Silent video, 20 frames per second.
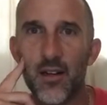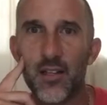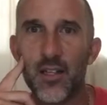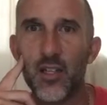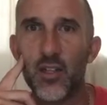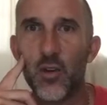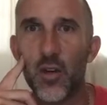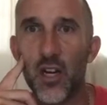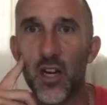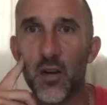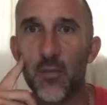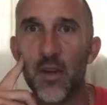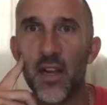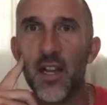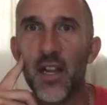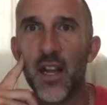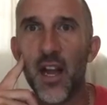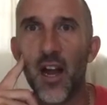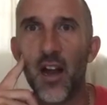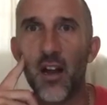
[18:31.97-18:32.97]
Did you hear
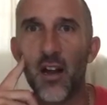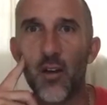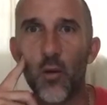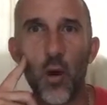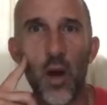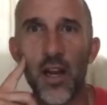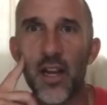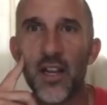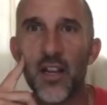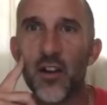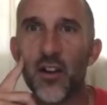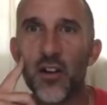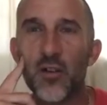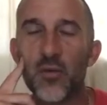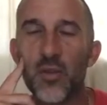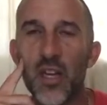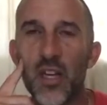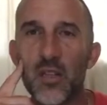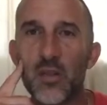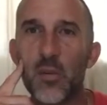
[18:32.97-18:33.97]
me? Yeah. Well, I didn't hear
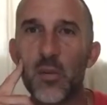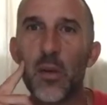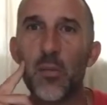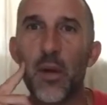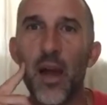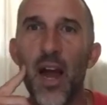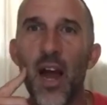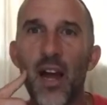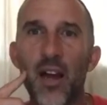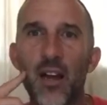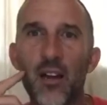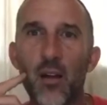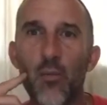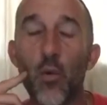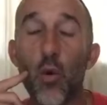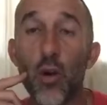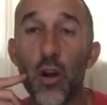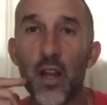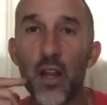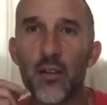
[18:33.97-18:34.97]
you speak back. Good
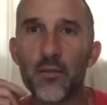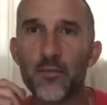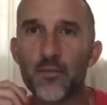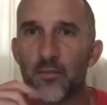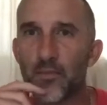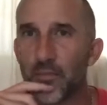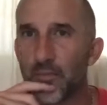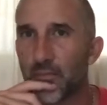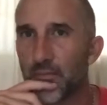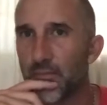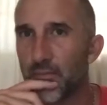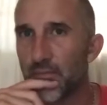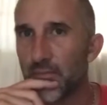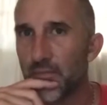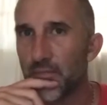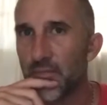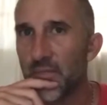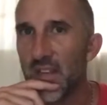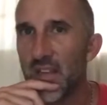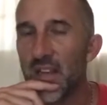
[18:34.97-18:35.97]
morning.
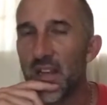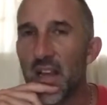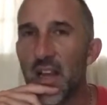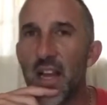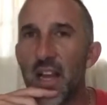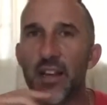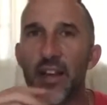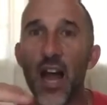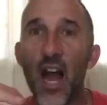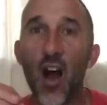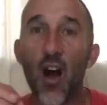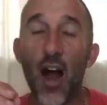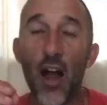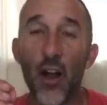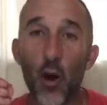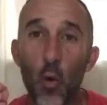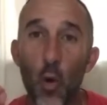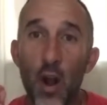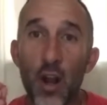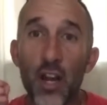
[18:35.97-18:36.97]
Now, I
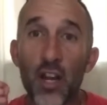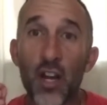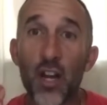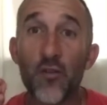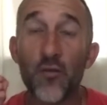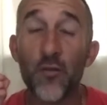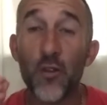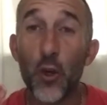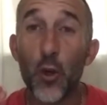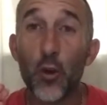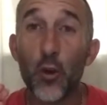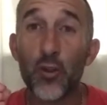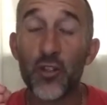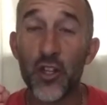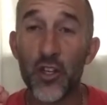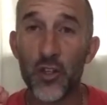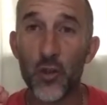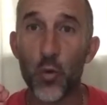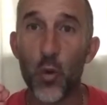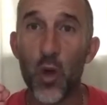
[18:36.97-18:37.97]
don't want to confuse
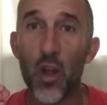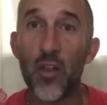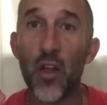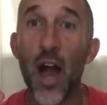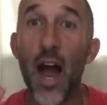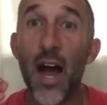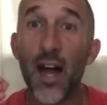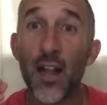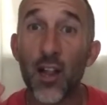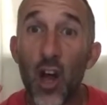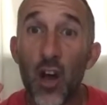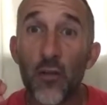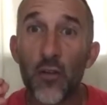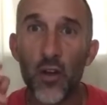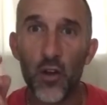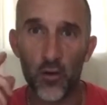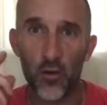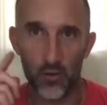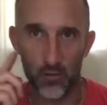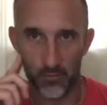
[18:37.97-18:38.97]
this with I love
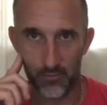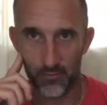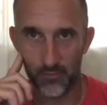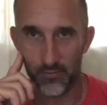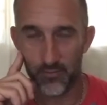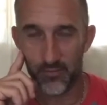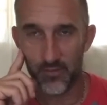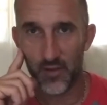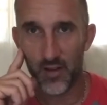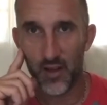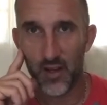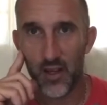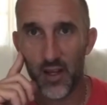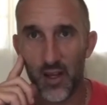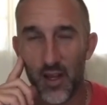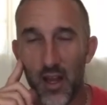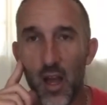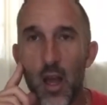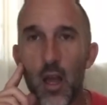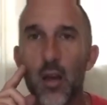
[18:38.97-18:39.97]
you.
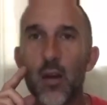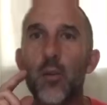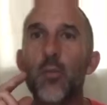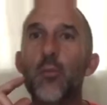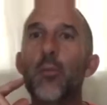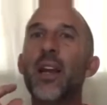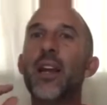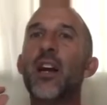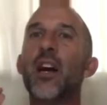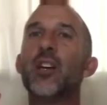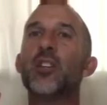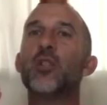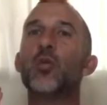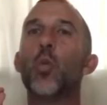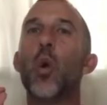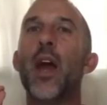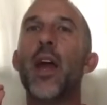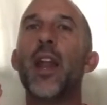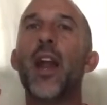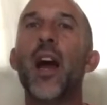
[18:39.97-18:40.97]
Because
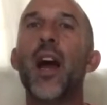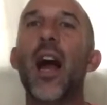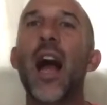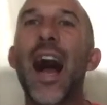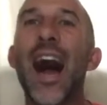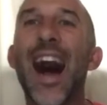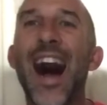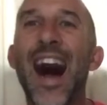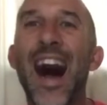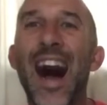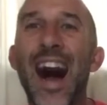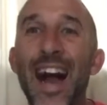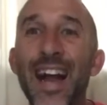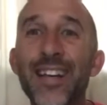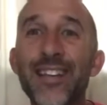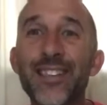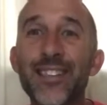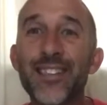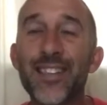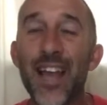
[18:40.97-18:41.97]
when
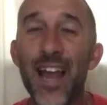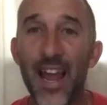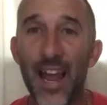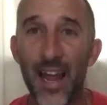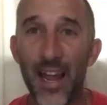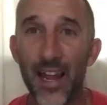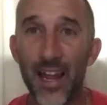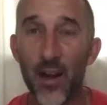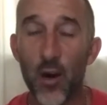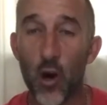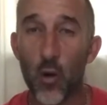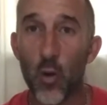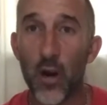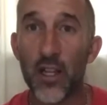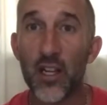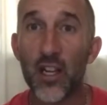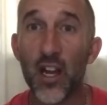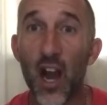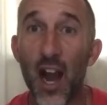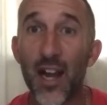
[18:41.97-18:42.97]
I say, or
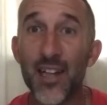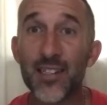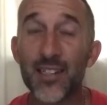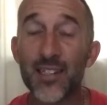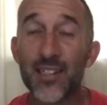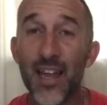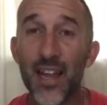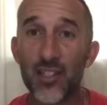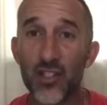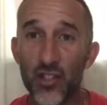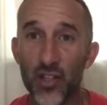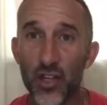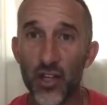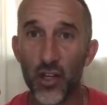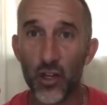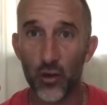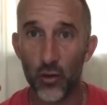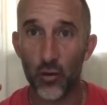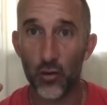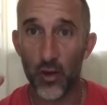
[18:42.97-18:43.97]
when God says to
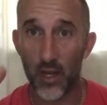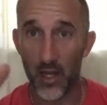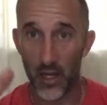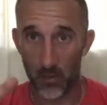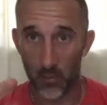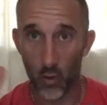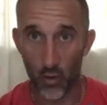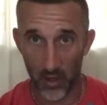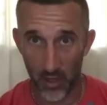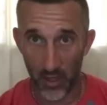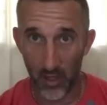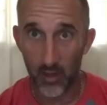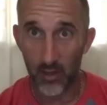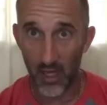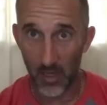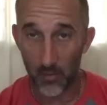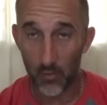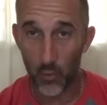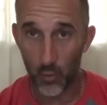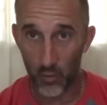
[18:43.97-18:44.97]
you in the morning,
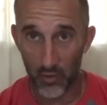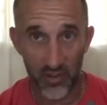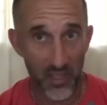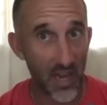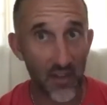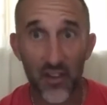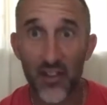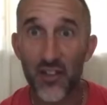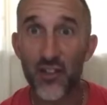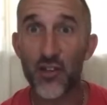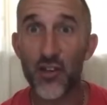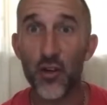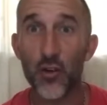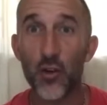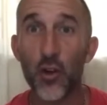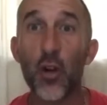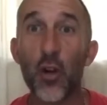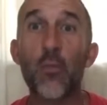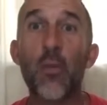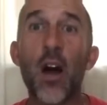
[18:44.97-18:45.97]
He will say this to you,
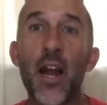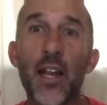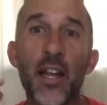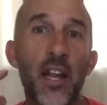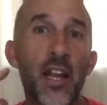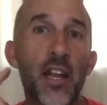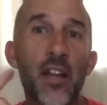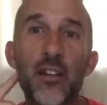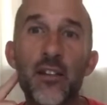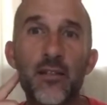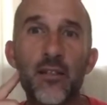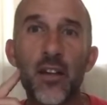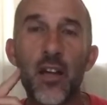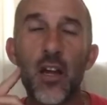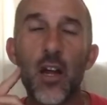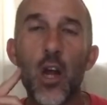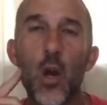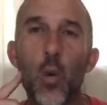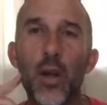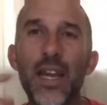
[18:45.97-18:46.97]
you're mine, Ian.
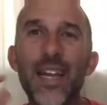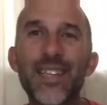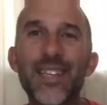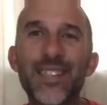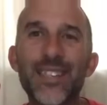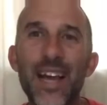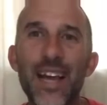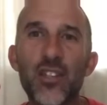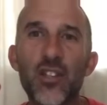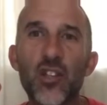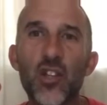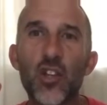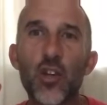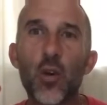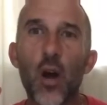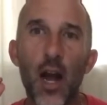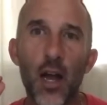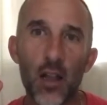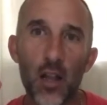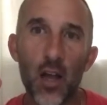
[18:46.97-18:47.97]
When He says to
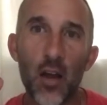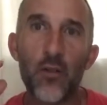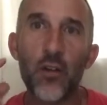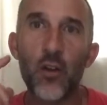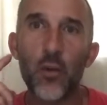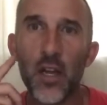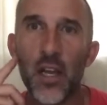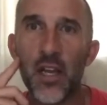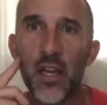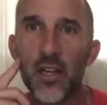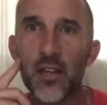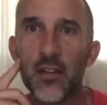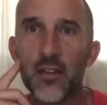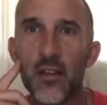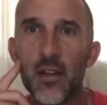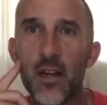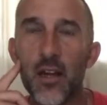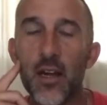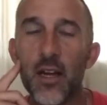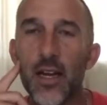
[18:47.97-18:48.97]
you, I love you, Ian,
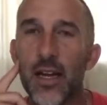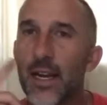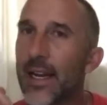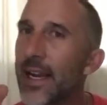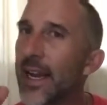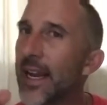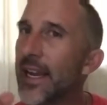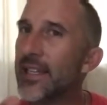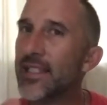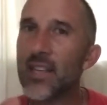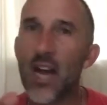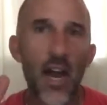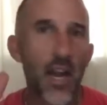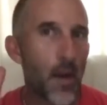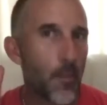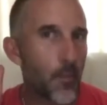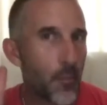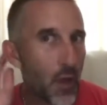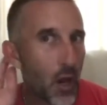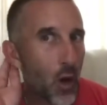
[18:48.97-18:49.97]
He's not
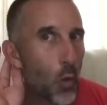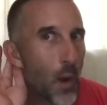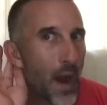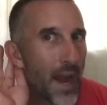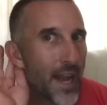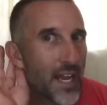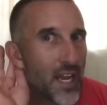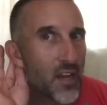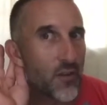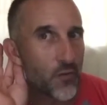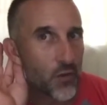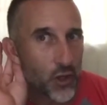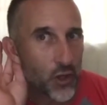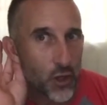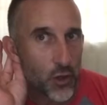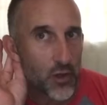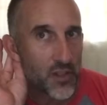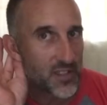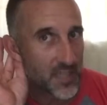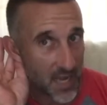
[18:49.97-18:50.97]
up there waiting for
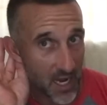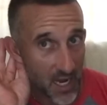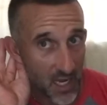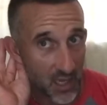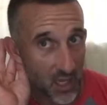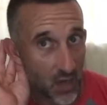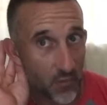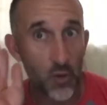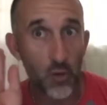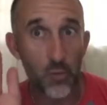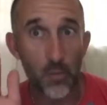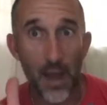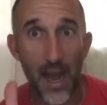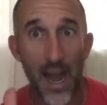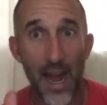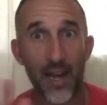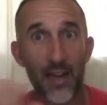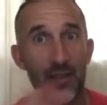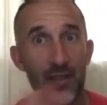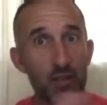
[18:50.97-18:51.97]
you to say I love you
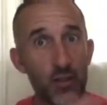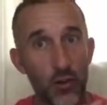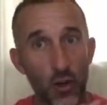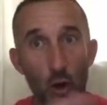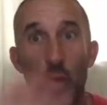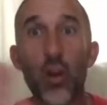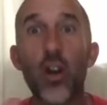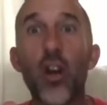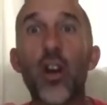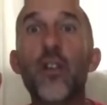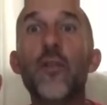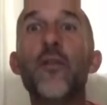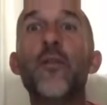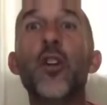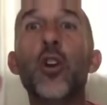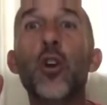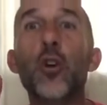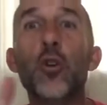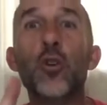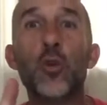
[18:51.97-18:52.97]
back. So don't
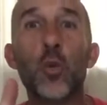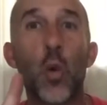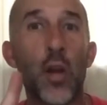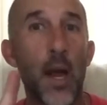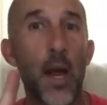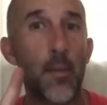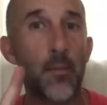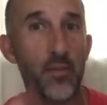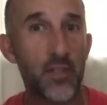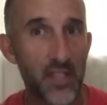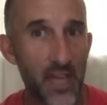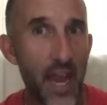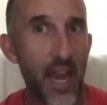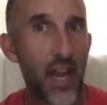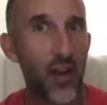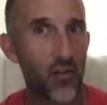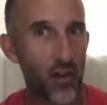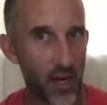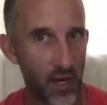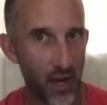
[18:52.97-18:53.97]
confuse what I'm
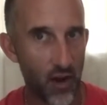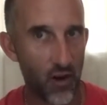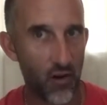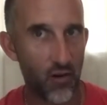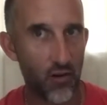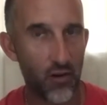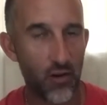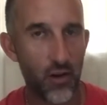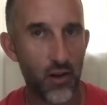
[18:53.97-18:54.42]
saying right now.